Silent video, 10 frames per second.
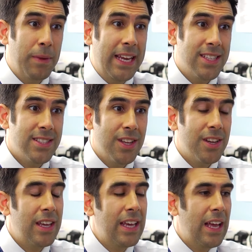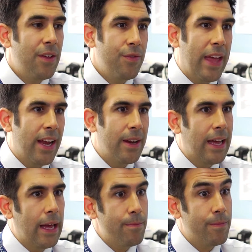means that they
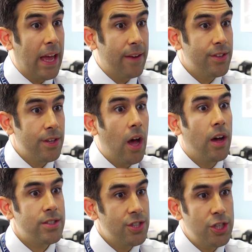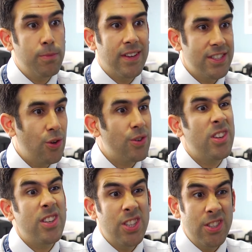have to ask the supervising
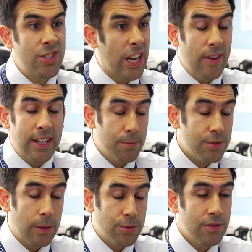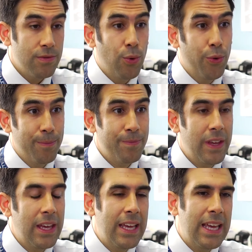doctor to generate a prescription for them.
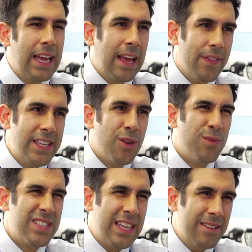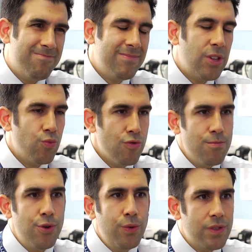And this obviously
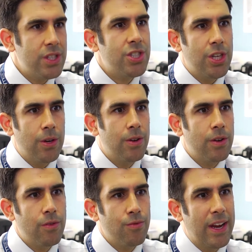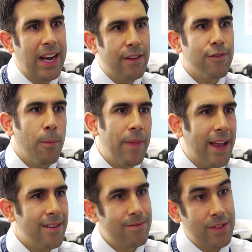removes the student really from
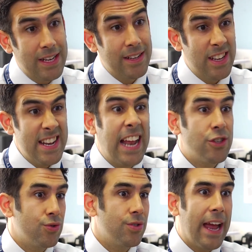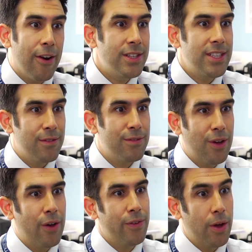the natural narrative
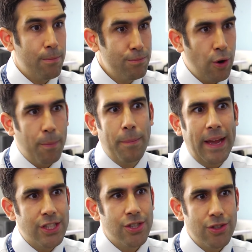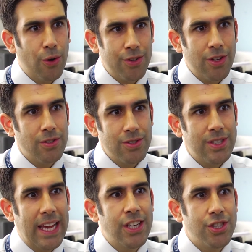of a proper patient-doctor
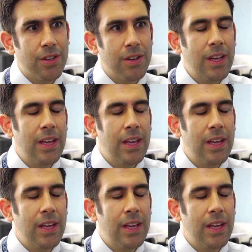consultation,